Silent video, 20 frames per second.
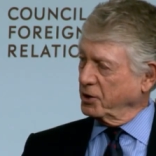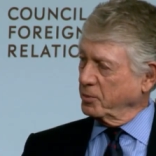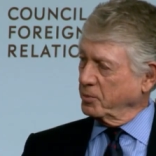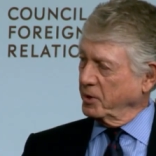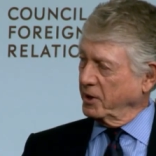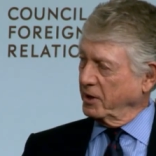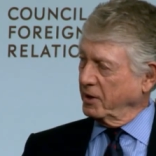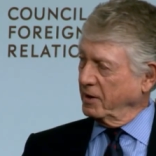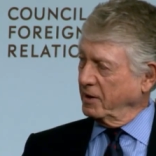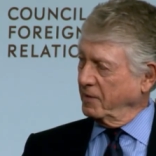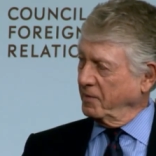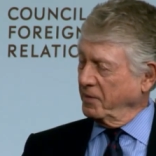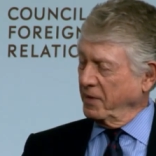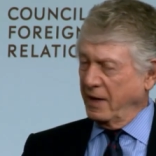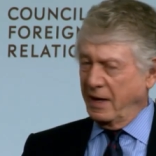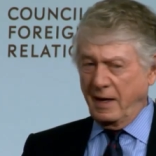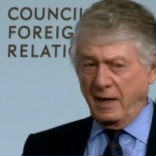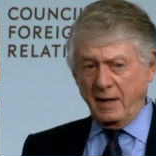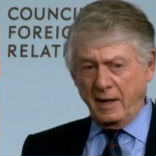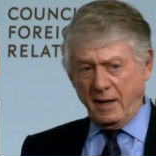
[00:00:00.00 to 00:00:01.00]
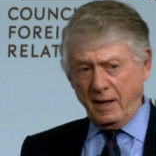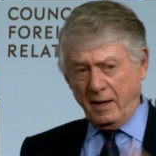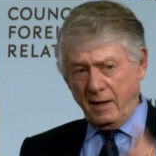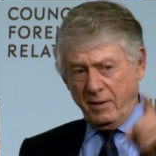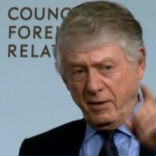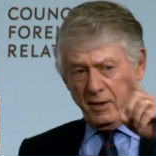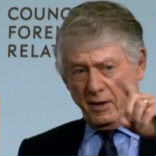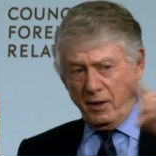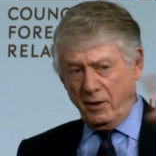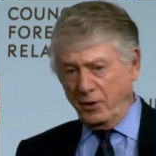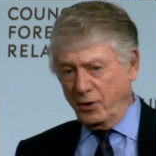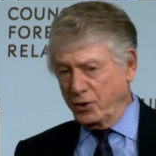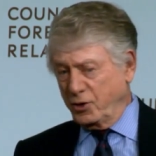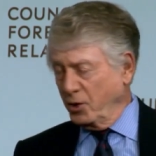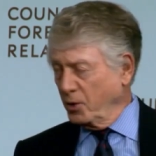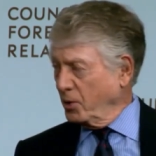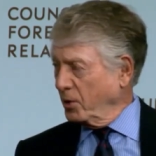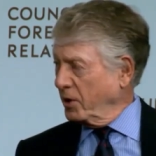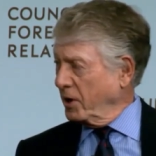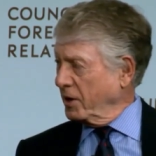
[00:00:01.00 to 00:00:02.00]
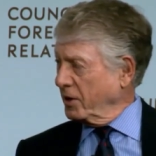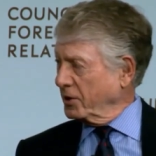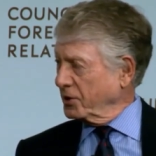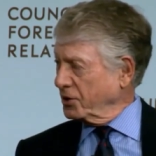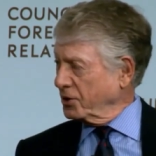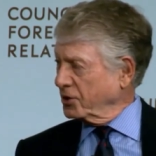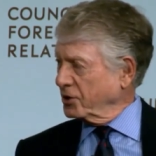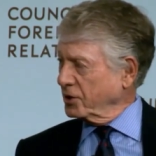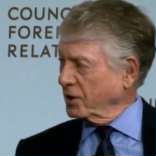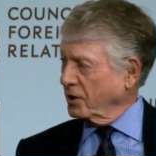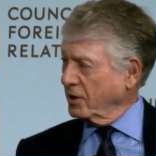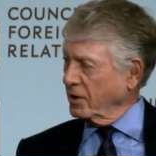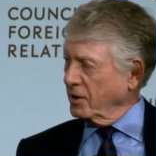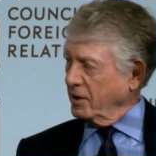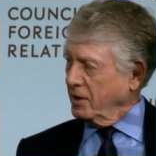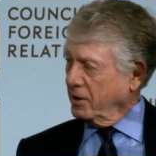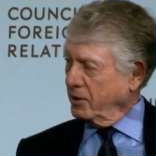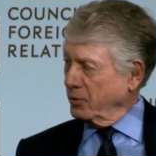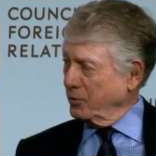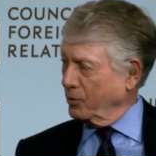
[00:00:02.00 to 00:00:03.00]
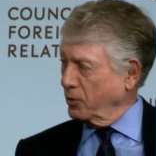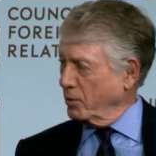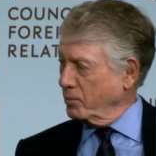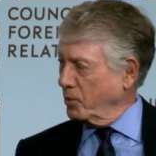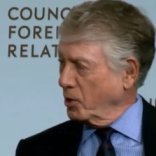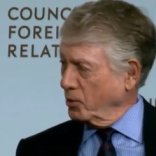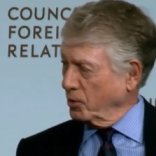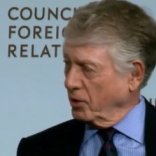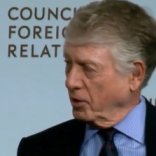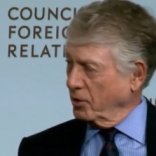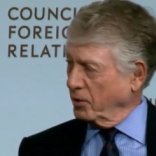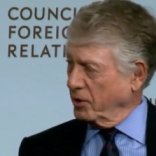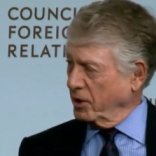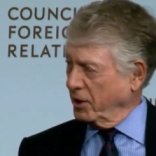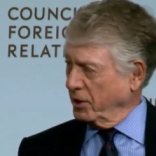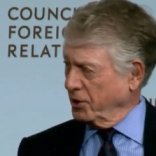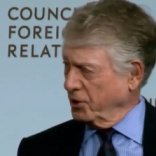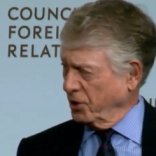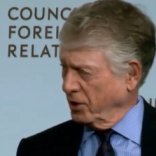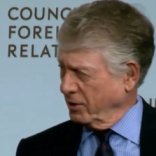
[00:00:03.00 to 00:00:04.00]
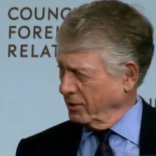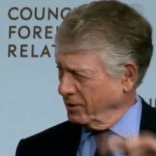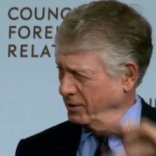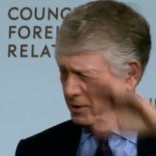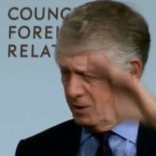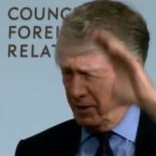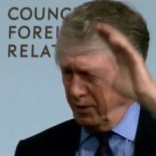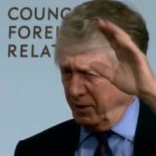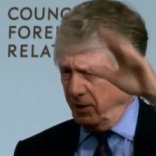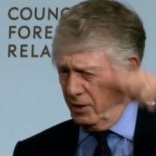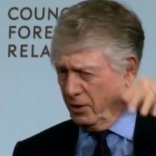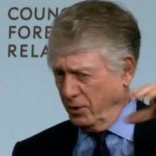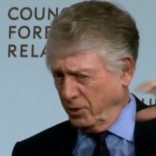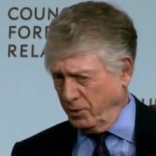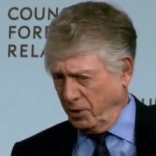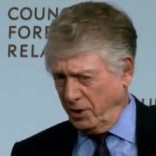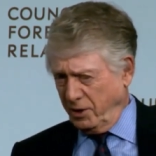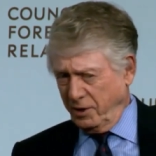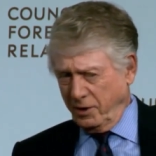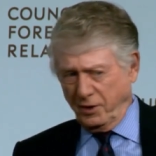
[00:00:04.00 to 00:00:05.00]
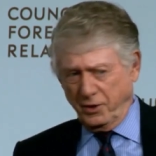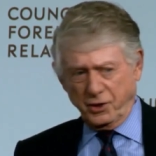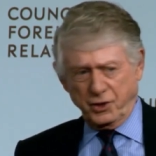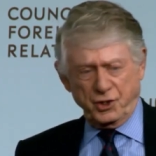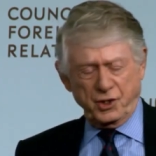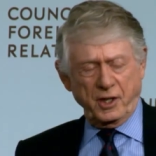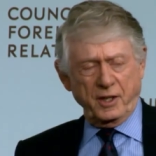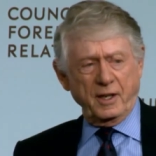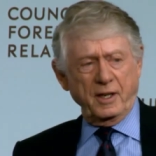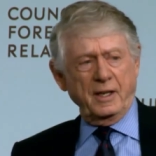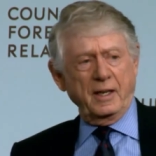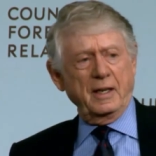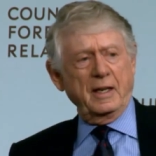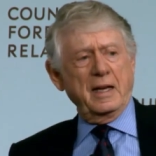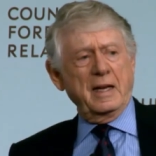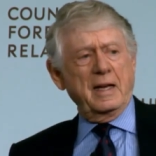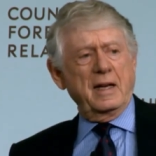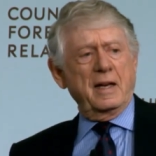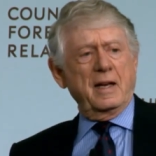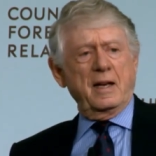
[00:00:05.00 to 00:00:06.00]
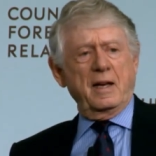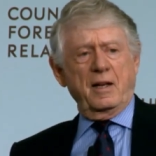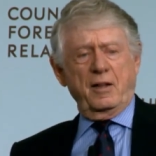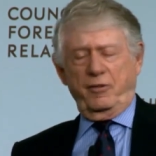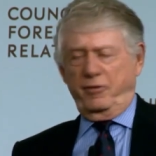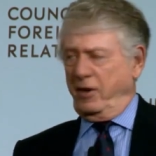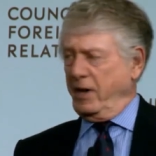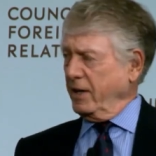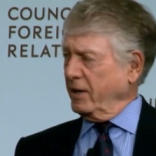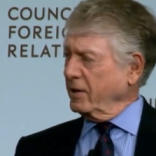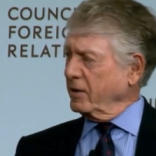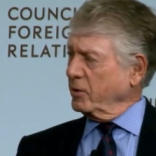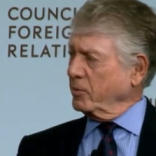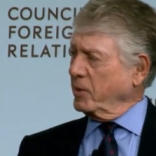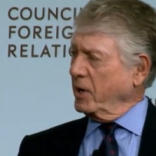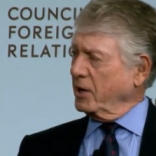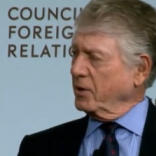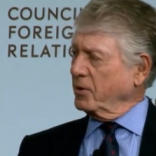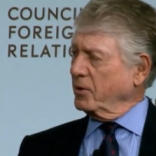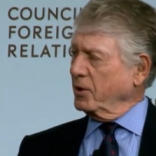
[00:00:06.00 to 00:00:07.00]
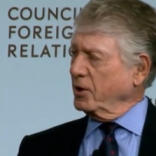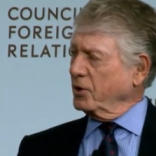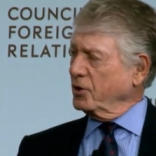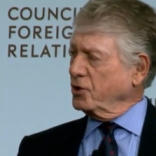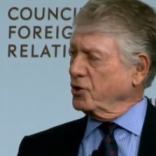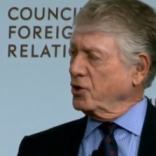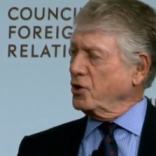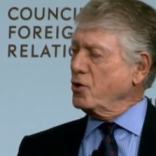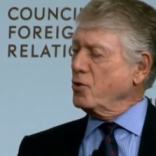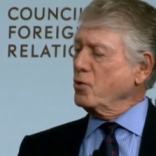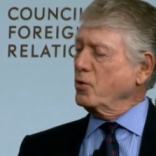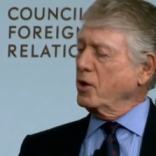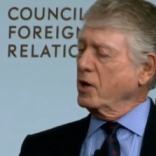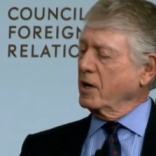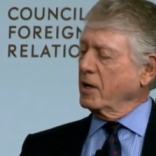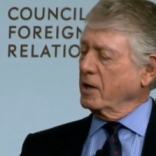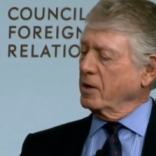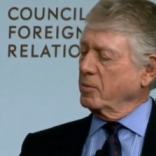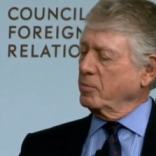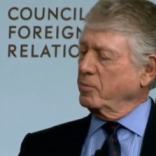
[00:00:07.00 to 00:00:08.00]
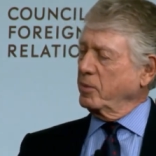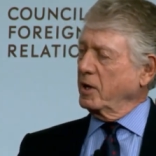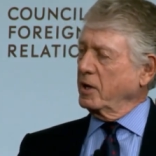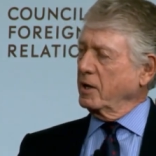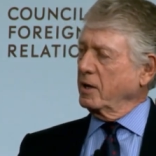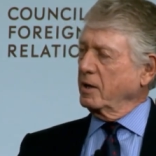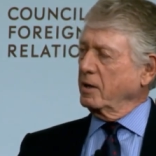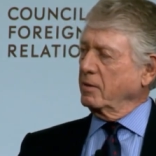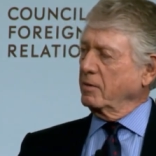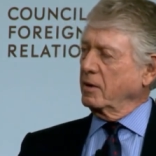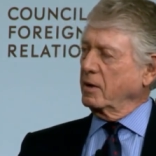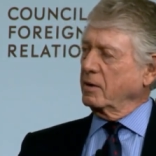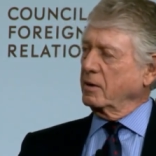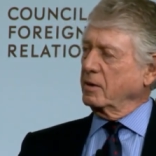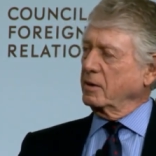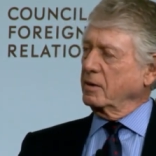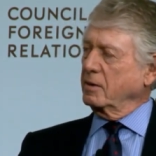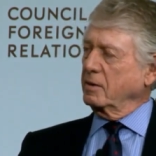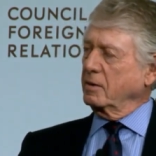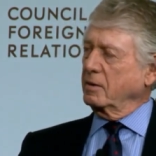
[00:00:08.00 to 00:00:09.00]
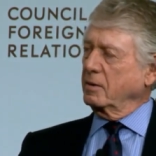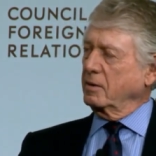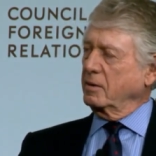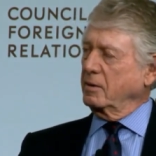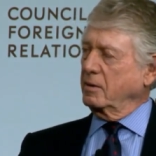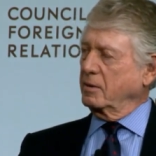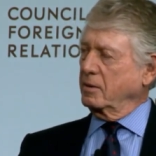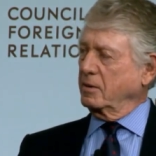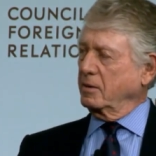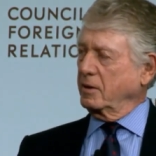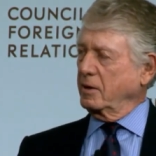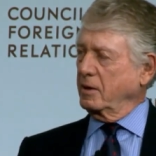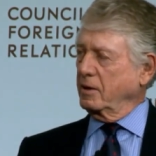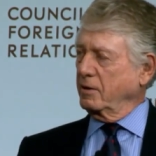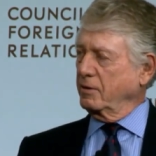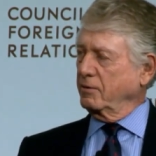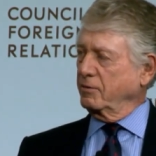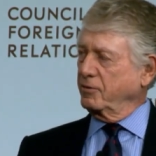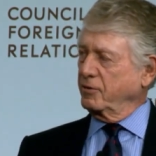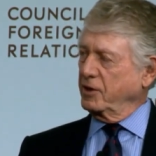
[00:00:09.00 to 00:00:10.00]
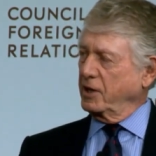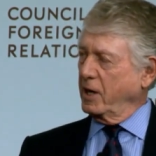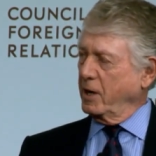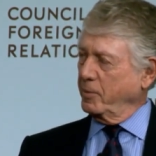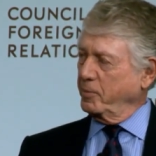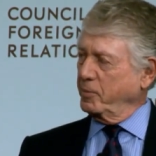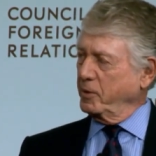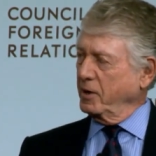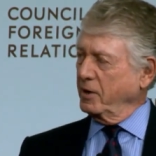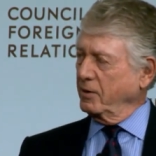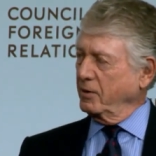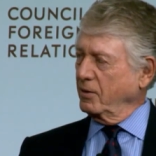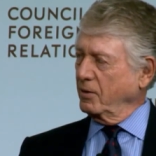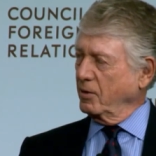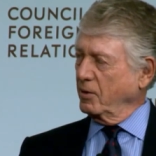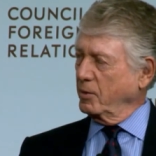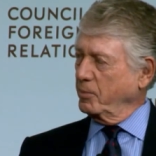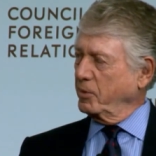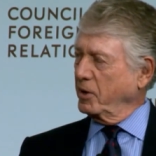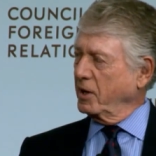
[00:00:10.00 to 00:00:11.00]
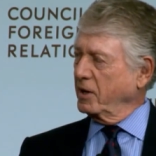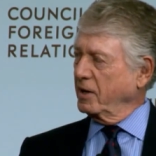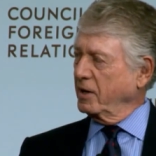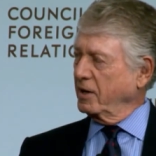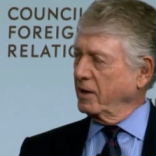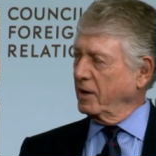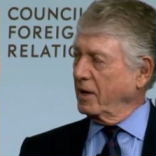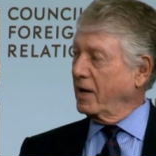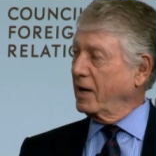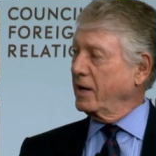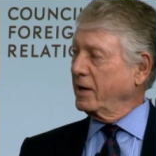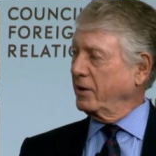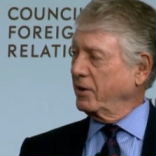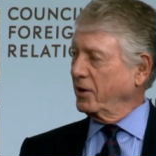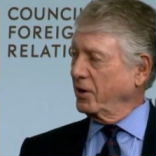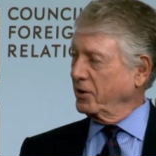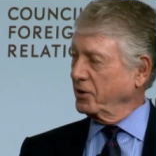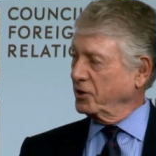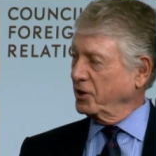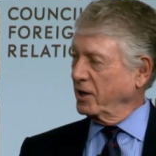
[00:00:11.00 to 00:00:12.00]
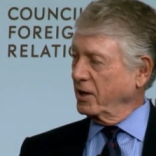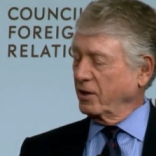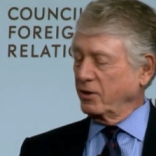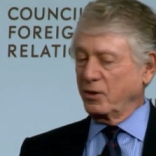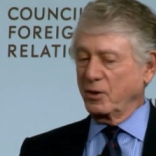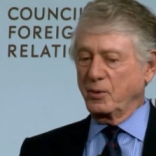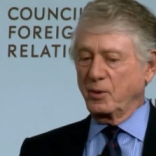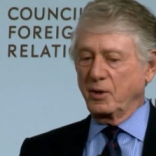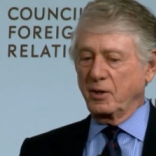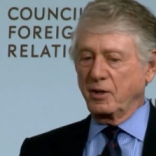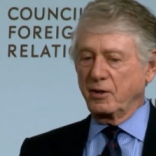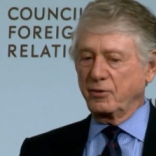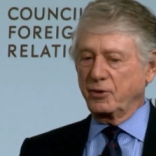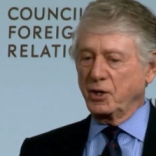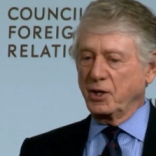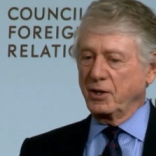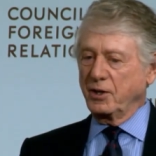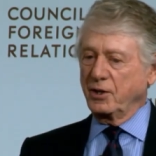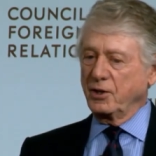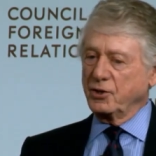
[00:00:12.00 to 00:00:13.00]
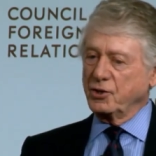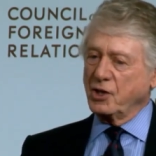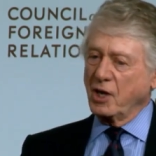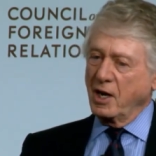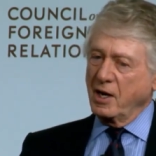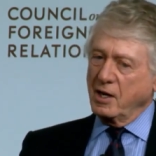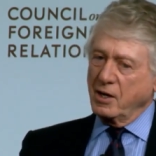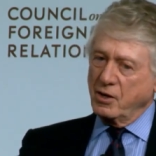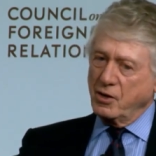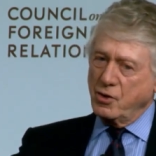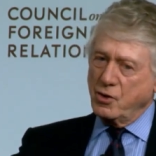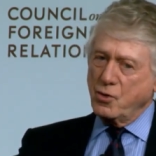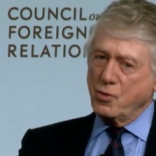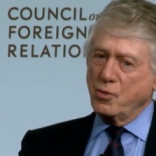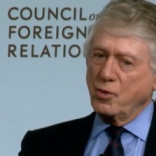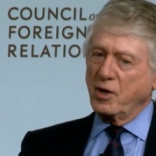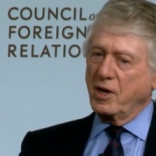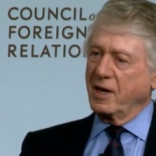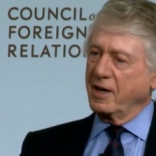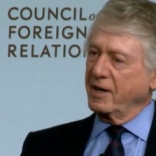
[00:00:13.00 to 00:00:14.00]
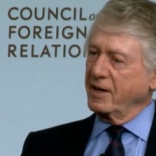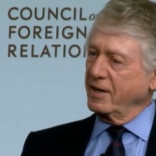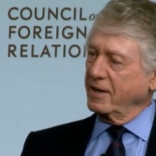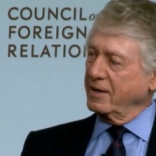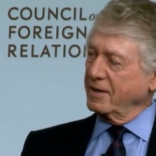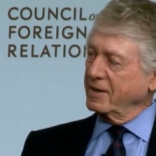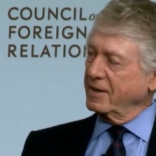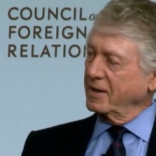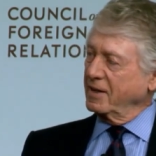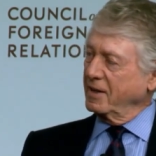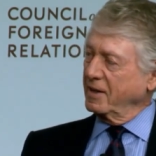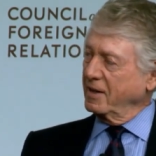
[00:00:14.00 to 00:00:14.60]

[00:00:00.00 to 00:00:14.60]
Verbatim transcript: to me, and the other two guests are in remote locations, another country, another city, Fact of the matter is, you can by, you know, kind of tapping or by eye contact or whatever it is, you can